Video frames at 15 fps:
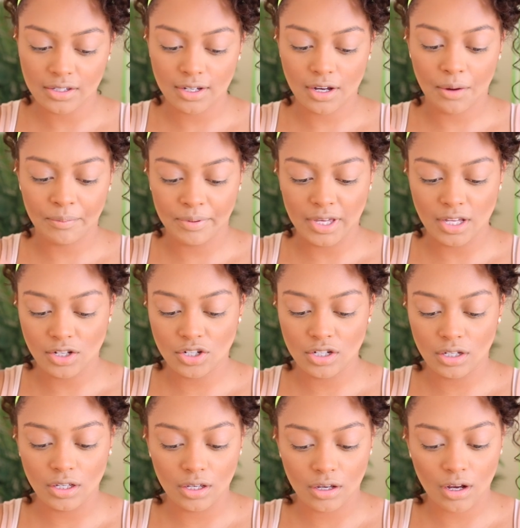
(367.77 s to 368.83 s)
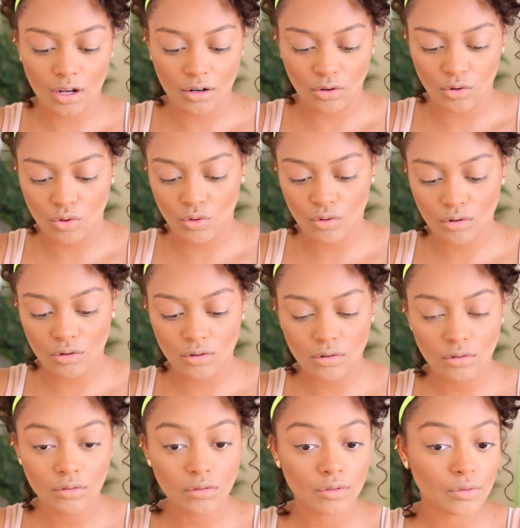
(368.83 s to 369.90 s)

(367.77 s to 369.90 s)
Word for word: It's like a peachy kind of coral.